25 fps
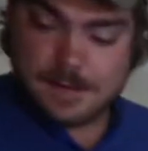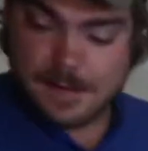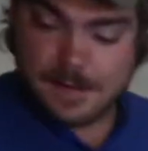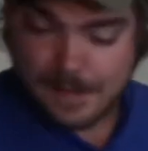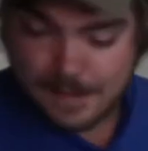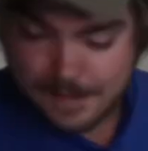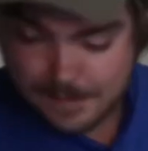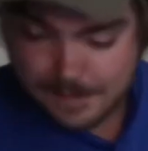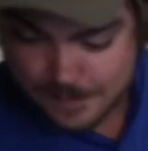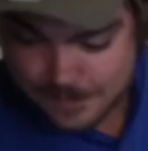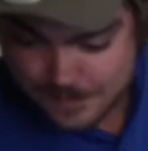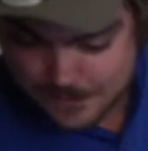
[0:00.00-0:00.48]

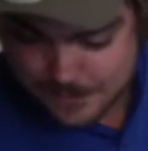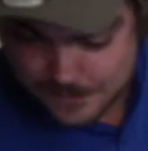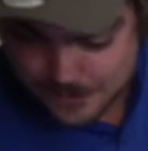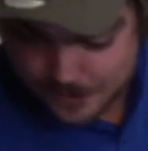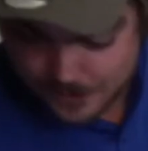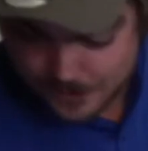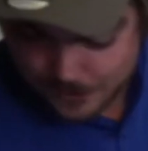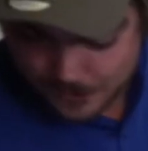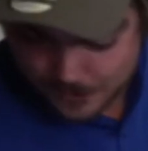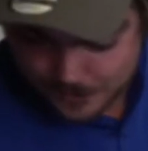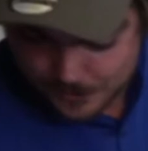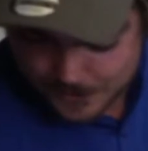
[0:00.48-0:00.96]
Okay, so
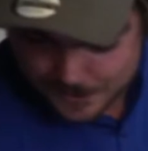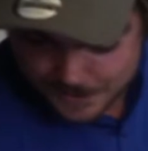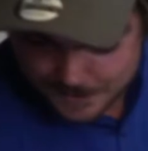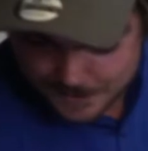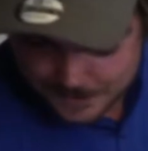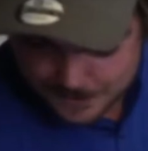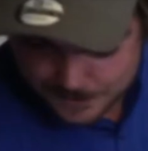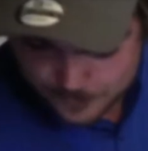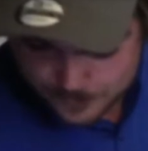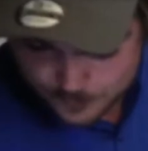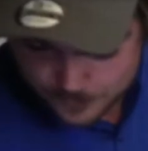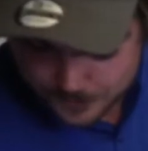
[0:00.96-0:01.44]
now because
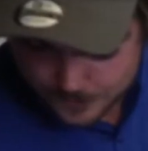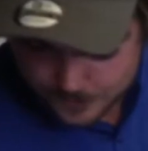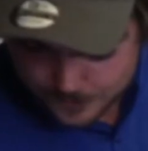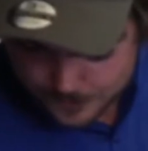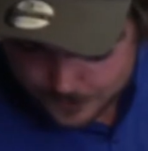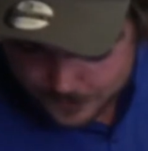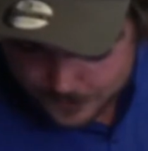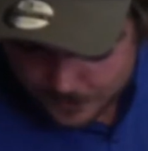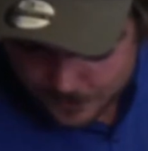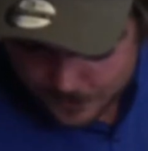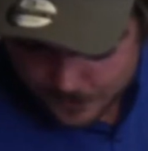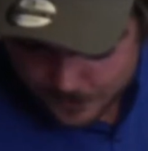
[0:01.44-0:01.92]
Stacey wouldn't
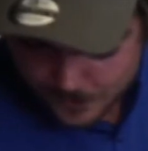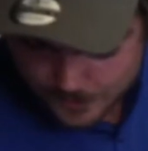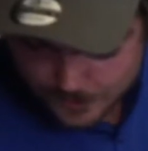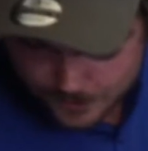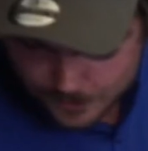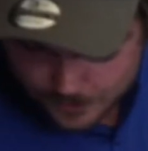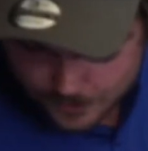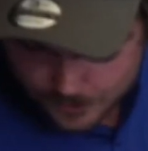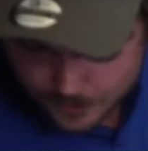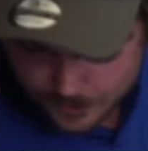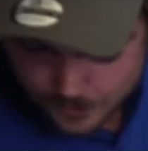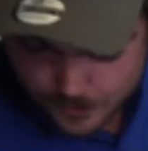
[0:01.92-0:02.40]

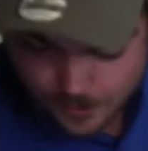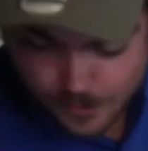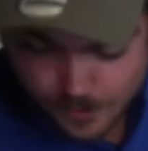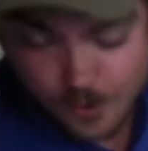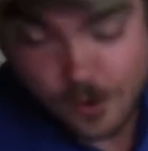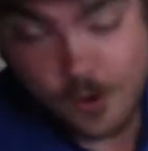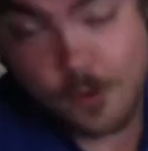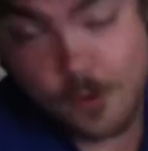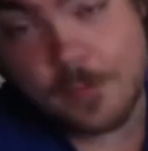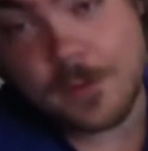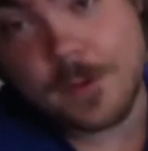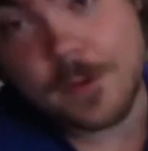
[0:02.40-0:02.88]

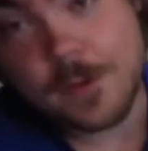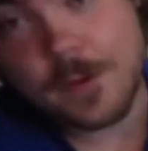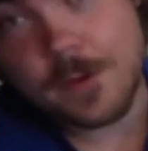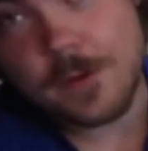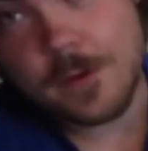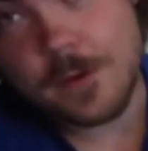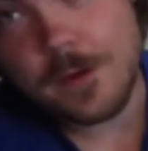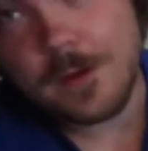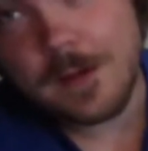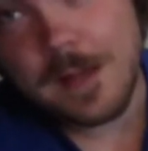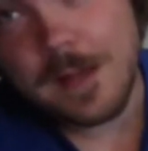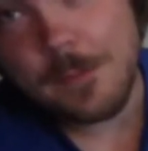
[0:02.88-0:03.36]
open,
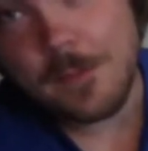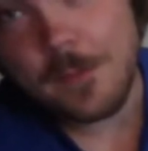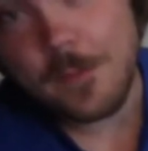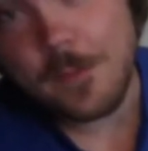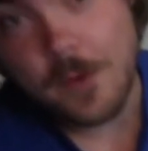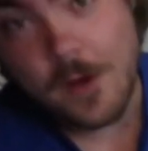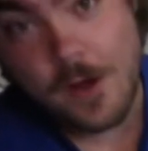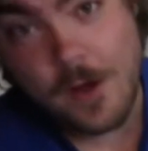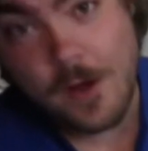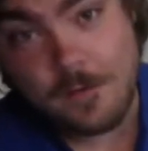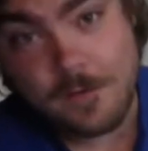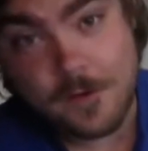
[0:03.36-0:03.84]
let me
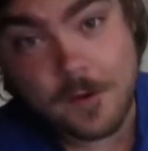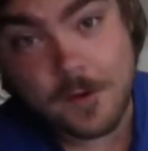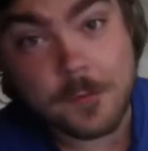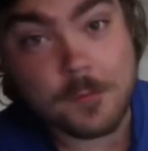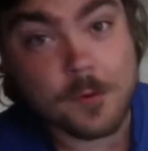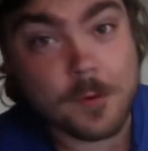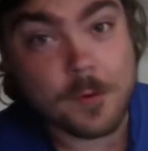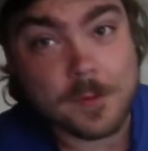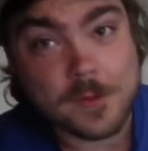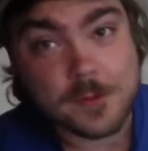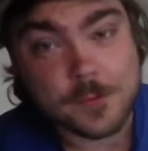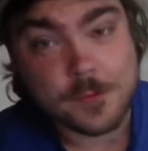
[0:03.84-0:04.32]
put her phone in
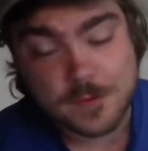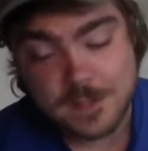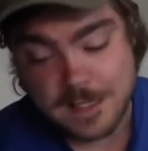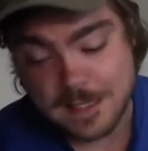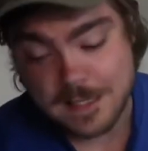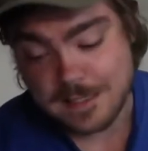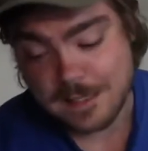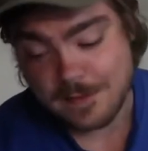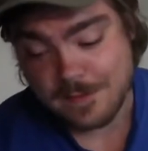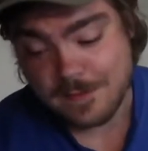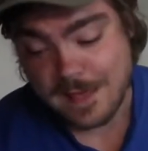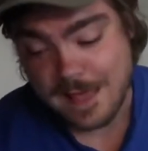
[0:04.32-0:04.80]
properly, she wouldn't take
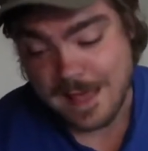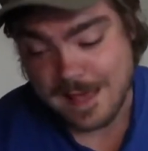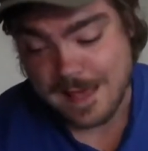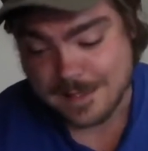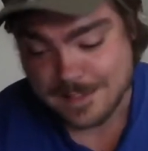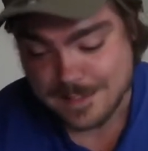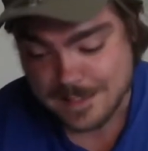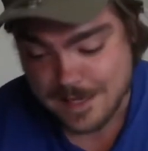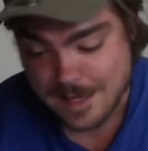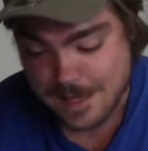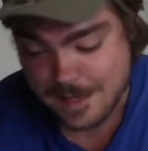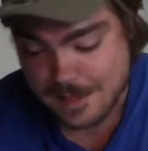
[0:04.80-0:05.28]
it out of the
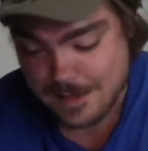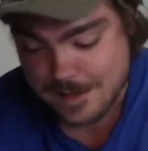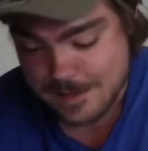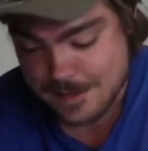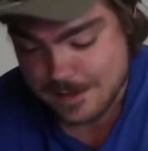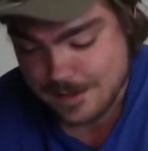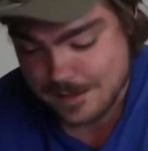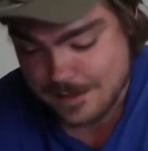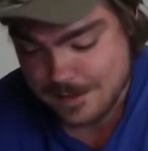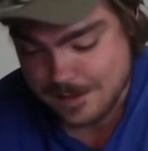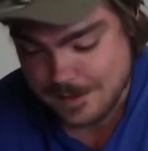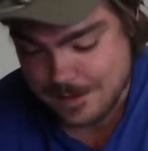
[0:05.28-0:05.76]
case, yeah?
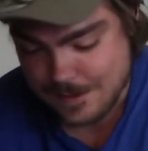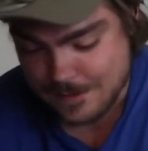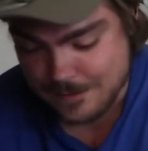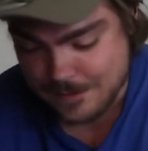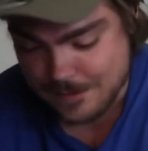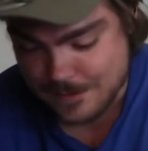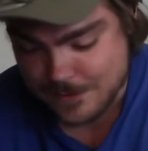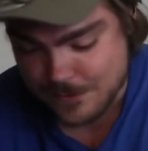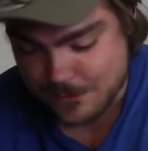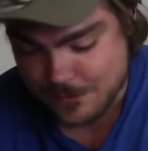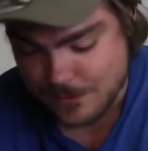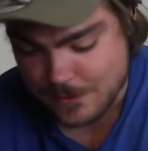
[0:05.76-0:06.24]
And
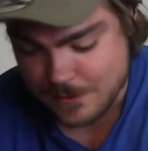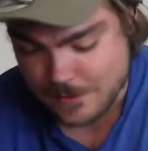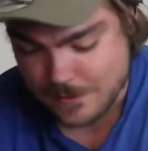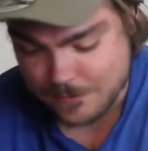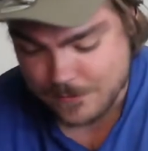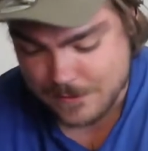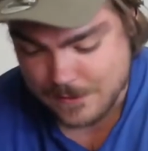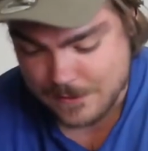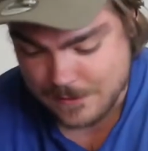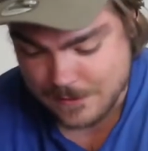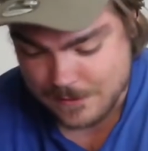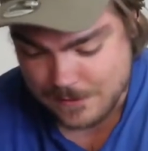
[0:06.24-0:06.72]
this is why you have
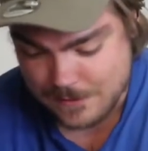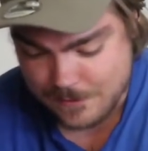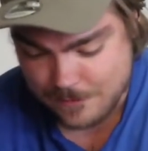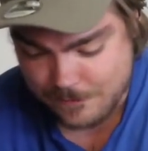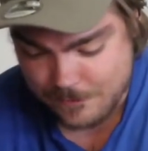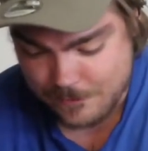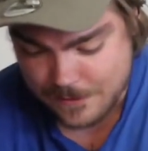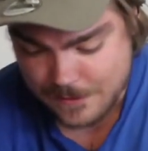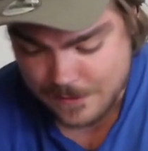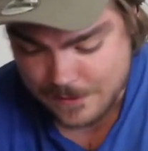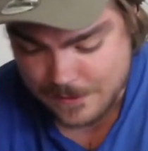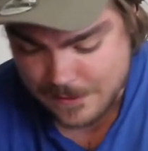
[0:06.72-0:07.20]
to take it out of
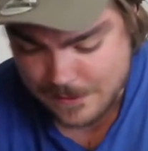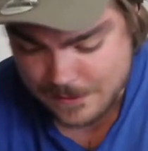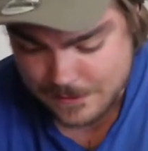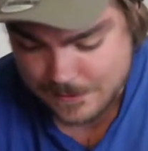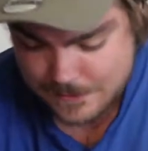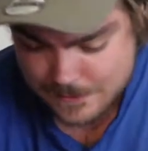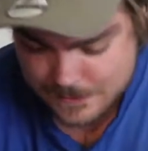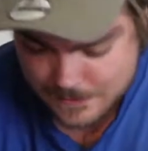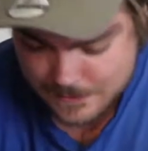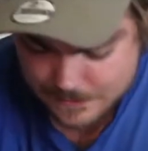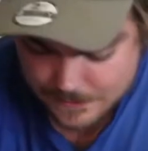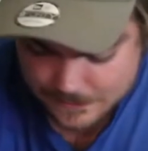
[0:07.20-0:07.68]
the freaking case.